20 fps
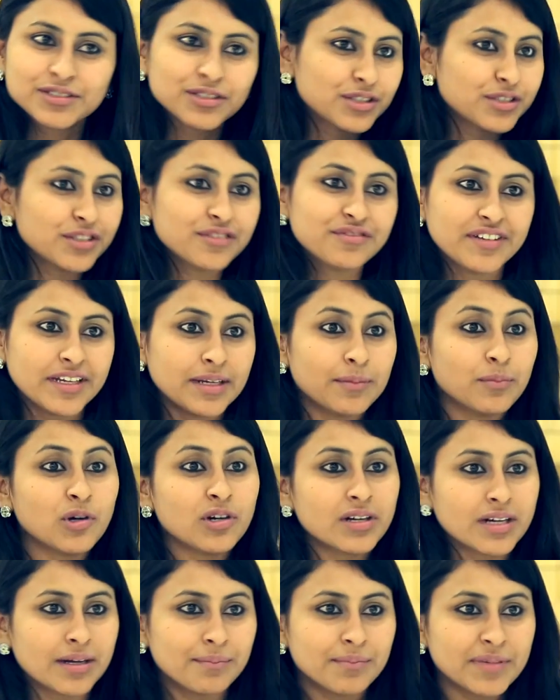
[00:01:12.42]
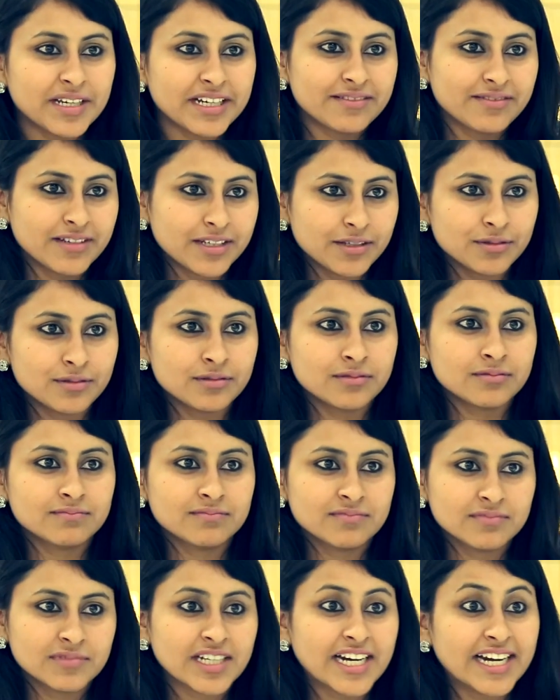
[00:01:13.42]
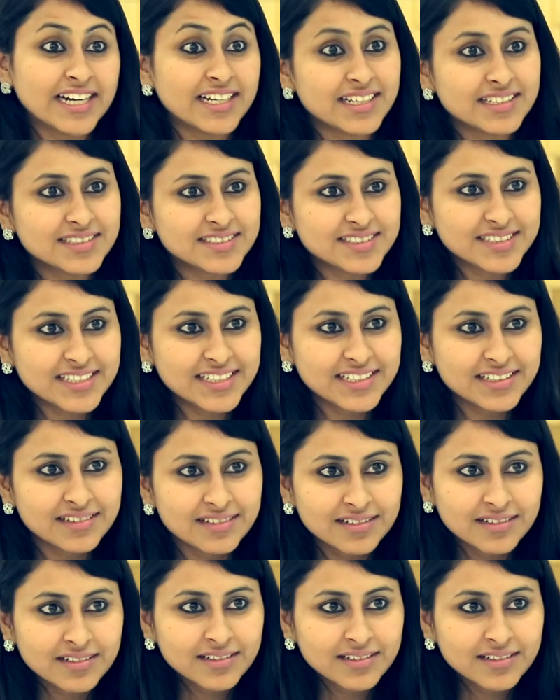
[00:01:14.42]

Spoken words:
So do you feel more complete when you write and sing?